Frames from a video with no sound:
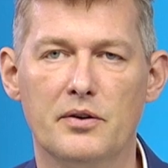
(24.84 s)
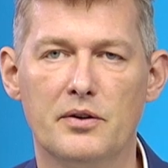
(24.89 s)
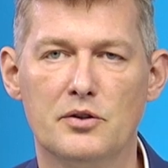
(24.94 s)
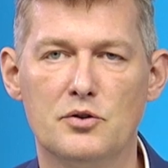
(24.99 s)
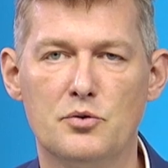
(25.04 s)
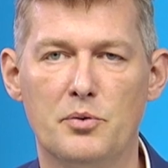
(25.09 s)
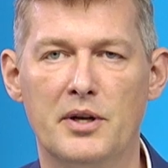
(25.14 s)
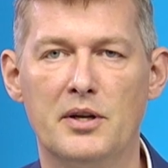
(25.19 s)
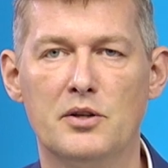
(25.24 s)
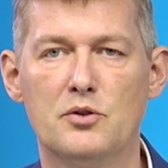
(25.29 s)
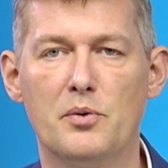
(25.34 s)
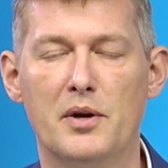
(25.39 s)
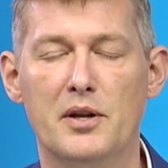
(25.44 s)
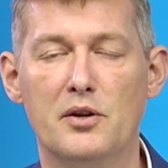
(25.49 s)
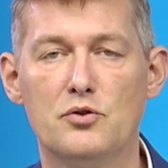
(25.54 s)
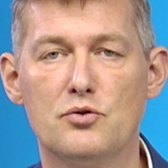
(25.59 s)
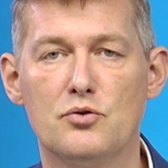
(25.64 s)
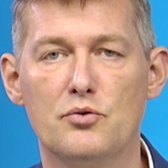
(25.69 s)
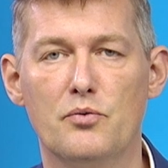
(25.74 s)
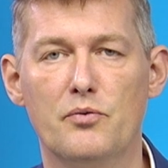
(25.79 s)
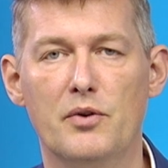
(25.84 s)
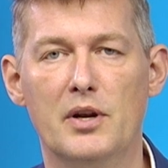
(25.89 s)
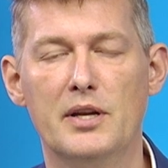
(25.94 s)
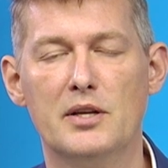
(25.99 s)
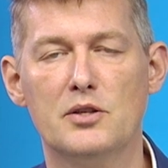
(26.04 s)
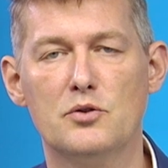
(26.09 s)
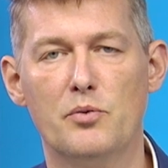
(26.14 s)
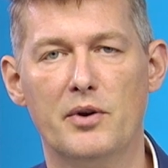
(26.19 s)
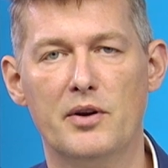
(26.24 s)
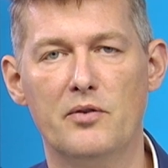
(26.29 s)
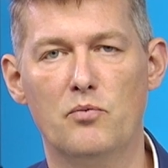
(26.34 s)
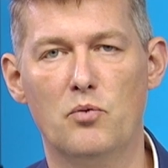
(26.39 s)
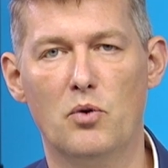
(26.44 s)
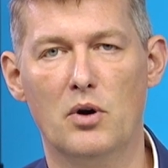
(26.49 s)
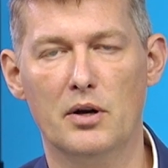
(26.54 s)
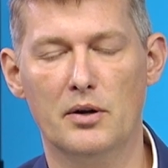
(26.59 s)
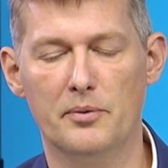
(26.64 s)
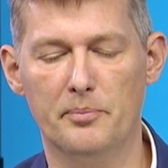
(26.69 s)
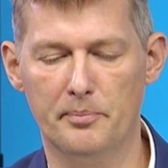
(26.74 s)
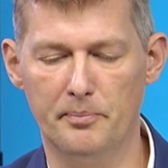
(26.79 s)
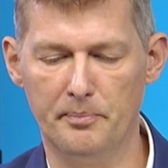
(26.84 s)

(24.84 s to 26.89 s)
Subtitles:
the 2022 Release Wave 1.